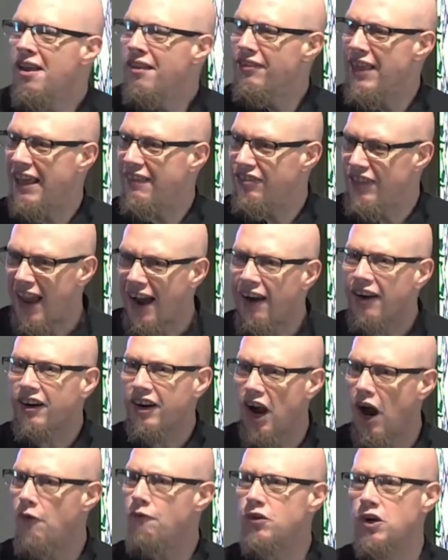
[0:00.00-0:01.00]
that they're
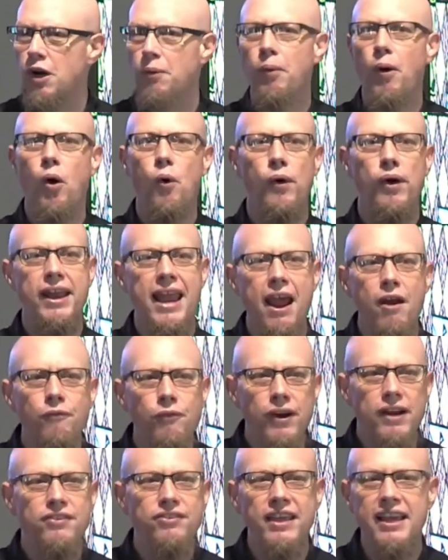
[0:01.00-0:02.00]
comfortable and
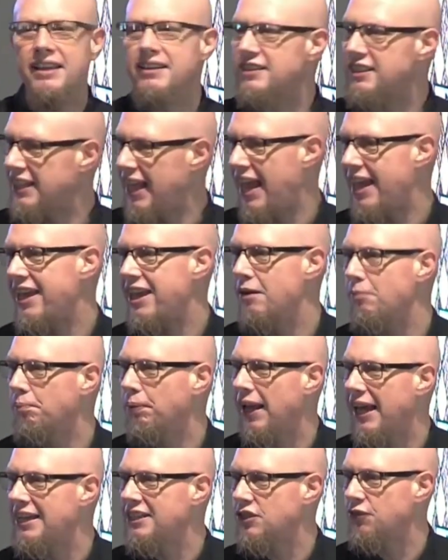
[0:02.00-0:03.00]
everything's taken
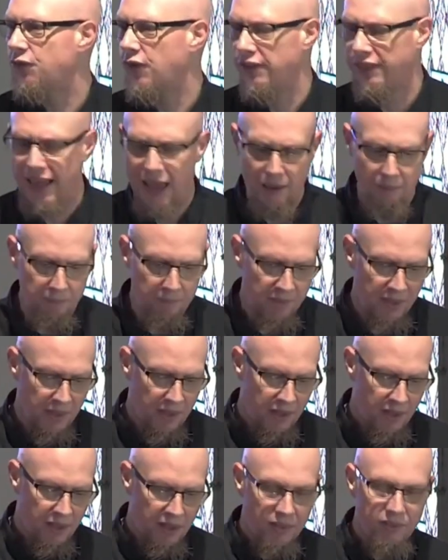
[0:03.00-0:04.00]
place for them.
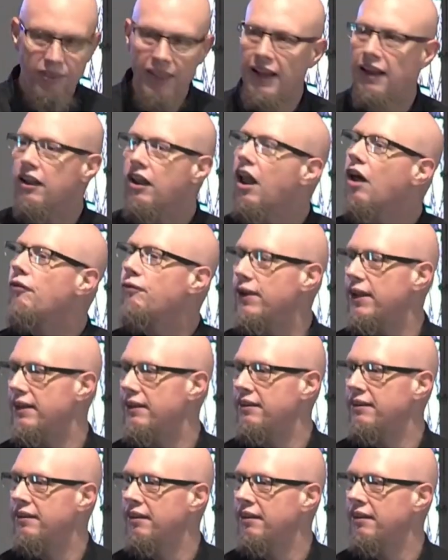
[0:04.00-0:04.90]
They love it.